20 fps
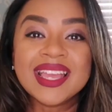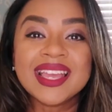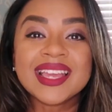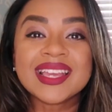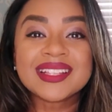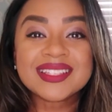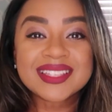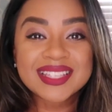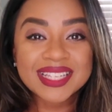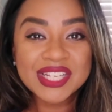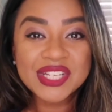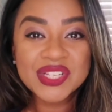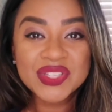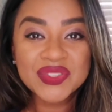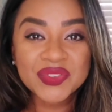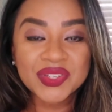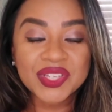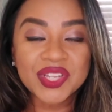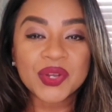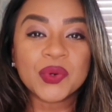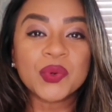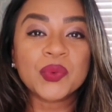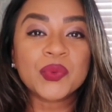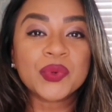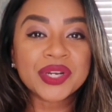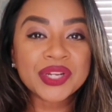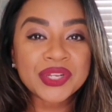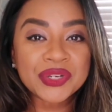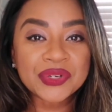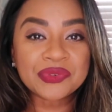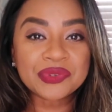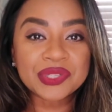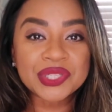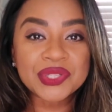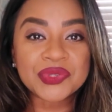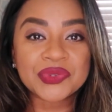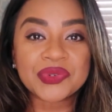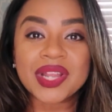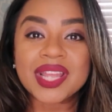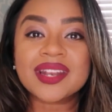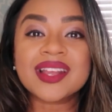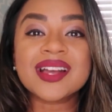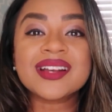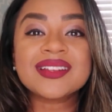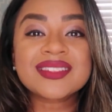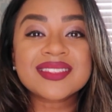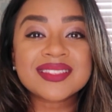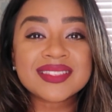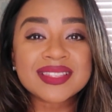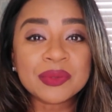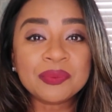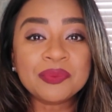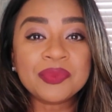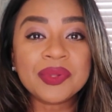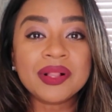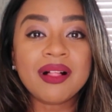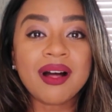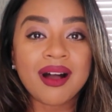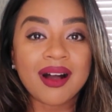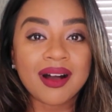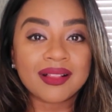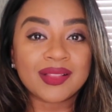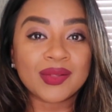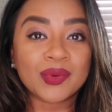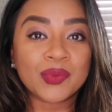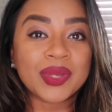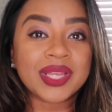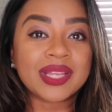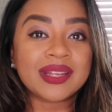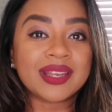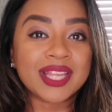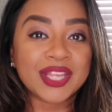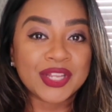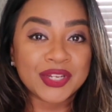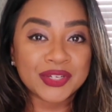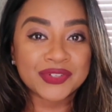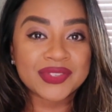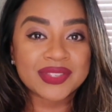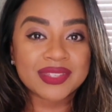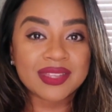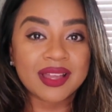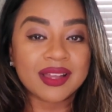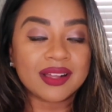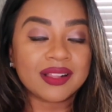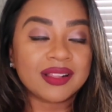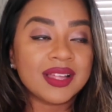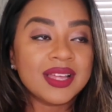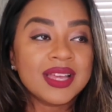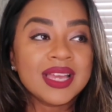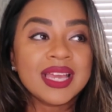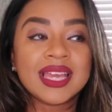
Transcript: In today's video, we're going to recreate a simple Halloween hairstyle.